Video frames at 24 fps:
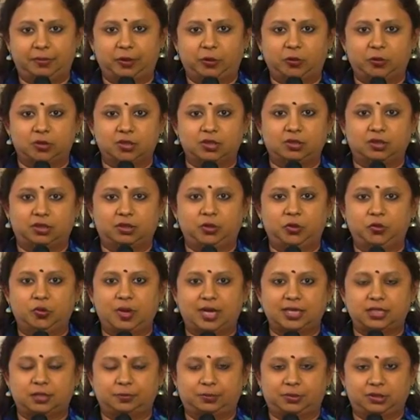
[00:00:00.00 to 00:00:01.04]
because you
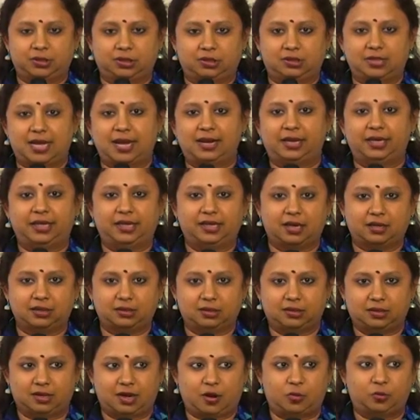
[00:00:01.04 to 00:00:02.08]
as a personality are
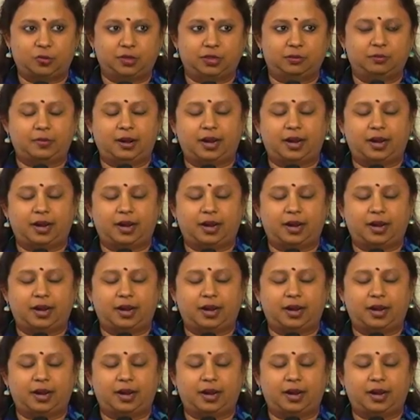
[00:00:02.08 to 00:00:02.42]
surrounded